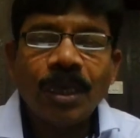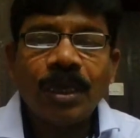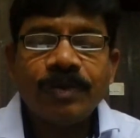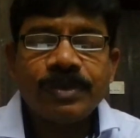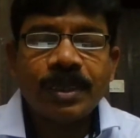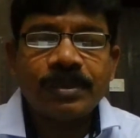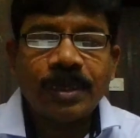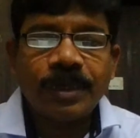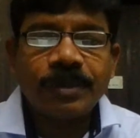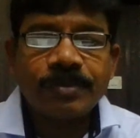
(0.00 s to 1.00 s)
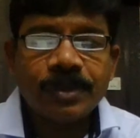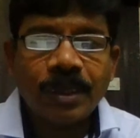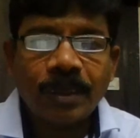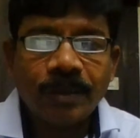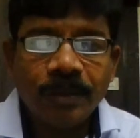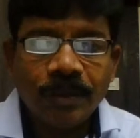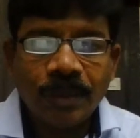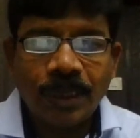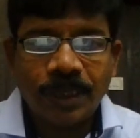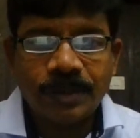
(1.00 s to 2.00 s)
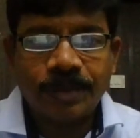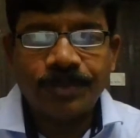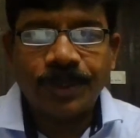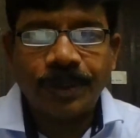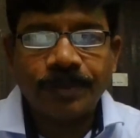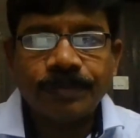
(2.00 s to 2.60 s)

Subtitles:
if such items are exempted.